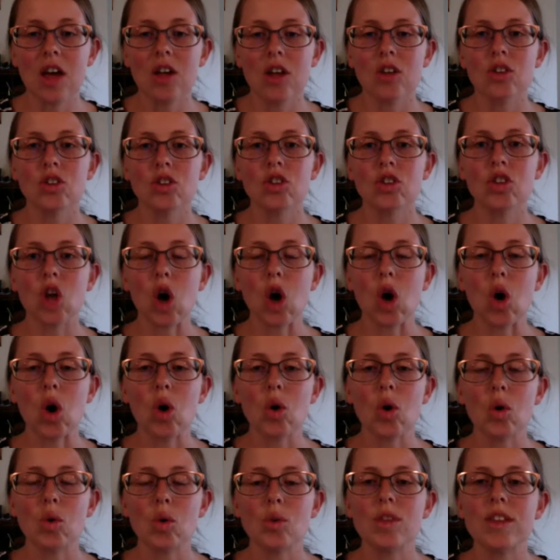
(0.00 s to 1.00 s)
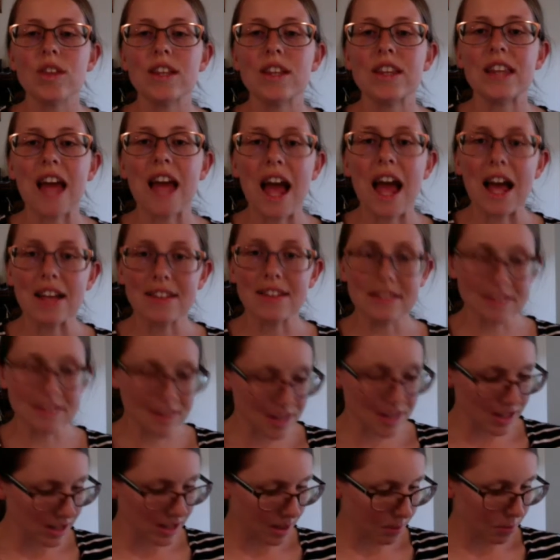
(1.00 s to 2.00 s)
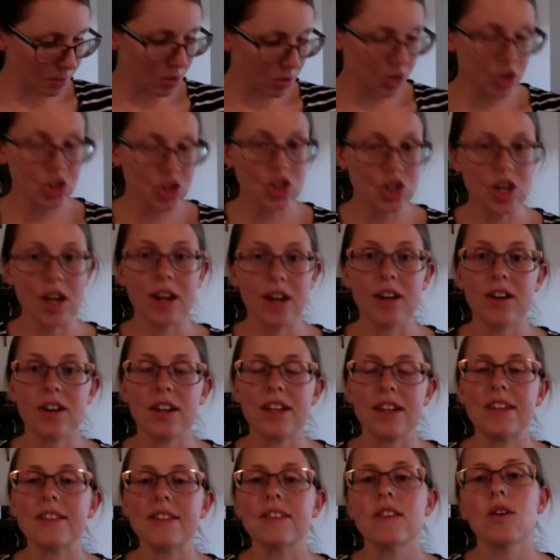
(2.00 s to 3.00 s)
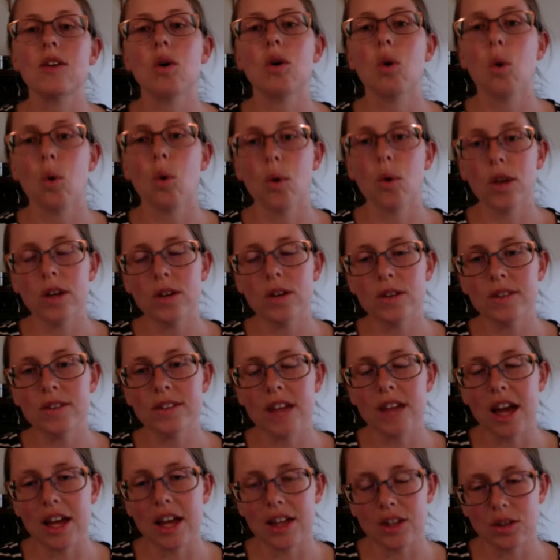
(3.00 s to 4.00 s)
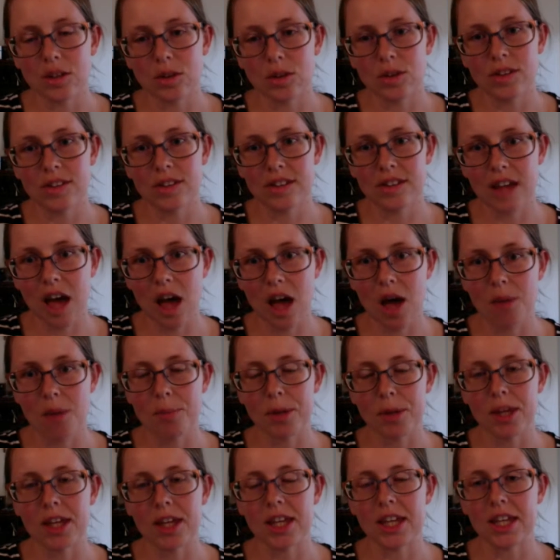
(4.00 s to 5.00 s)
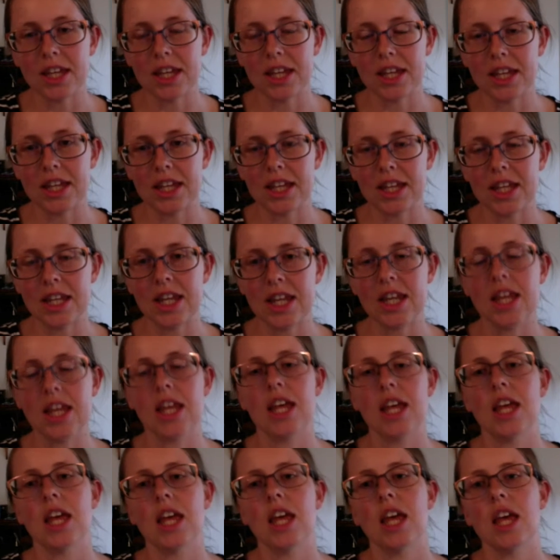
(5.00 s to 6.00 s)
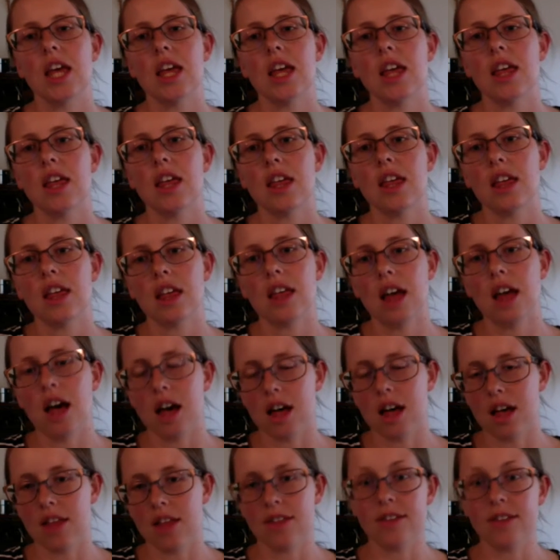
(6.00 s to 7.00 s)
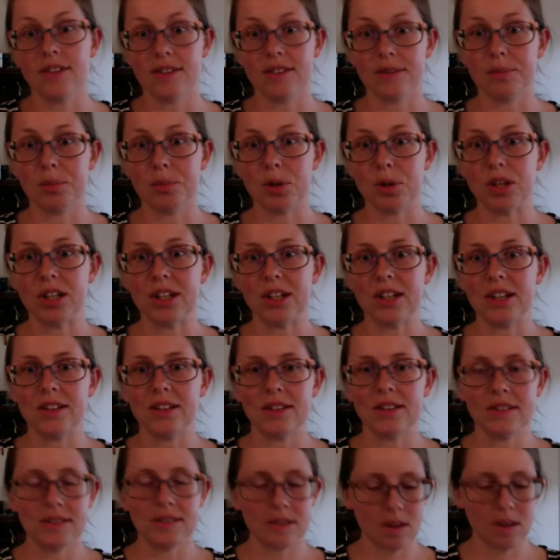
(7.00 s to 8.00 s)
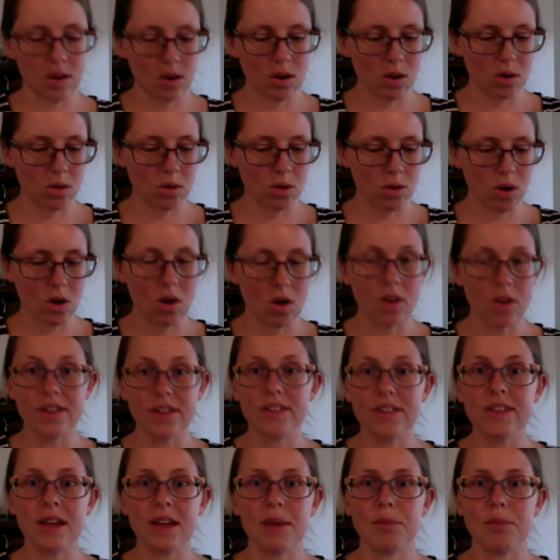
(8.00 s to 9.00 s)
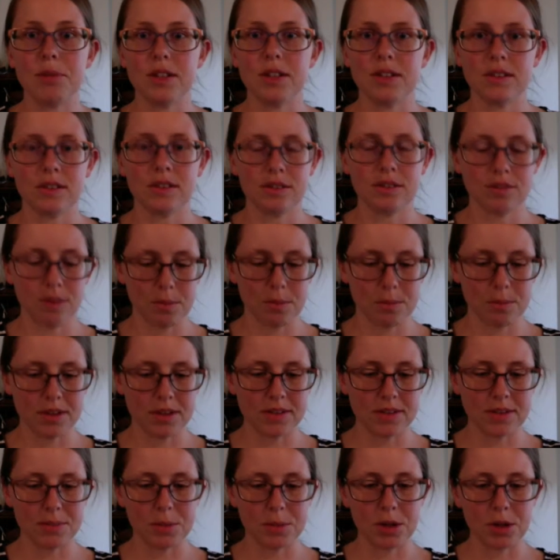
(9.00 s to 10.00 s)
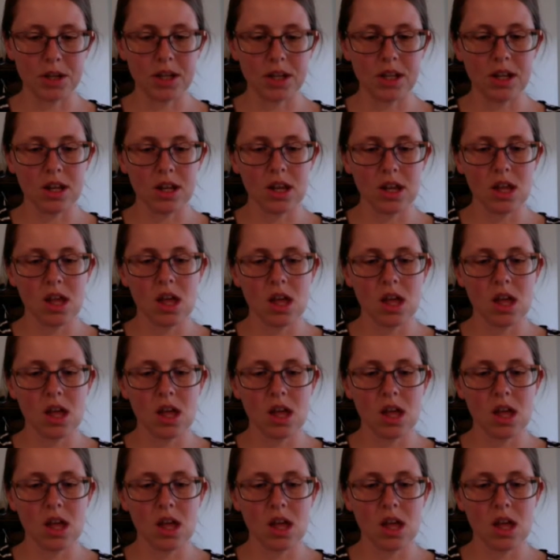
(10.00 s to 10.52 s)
So the last thing I'm going to share is the oils I used up in this spring. So all these empties are from this spring.